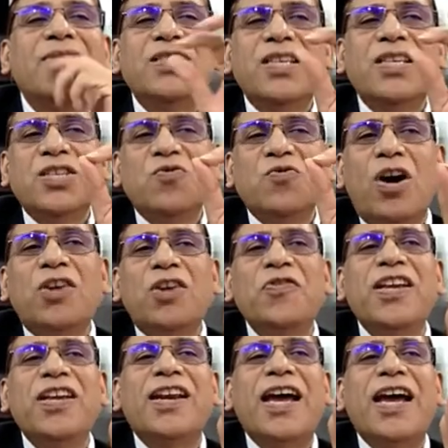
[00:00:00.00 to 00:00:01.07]
This is what
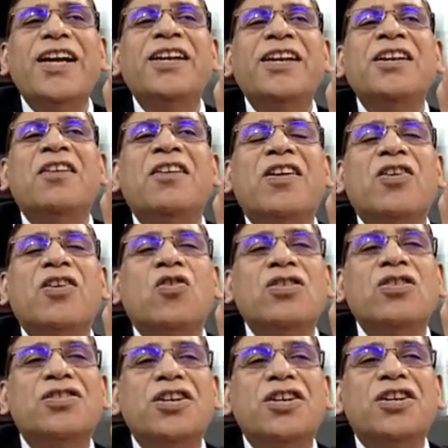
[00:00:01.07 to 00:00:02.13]
we write in our
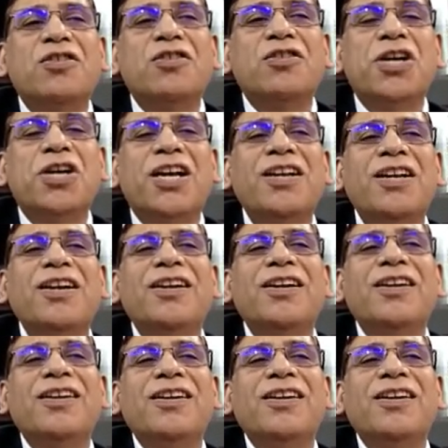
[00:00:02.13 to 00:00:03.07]
constitution.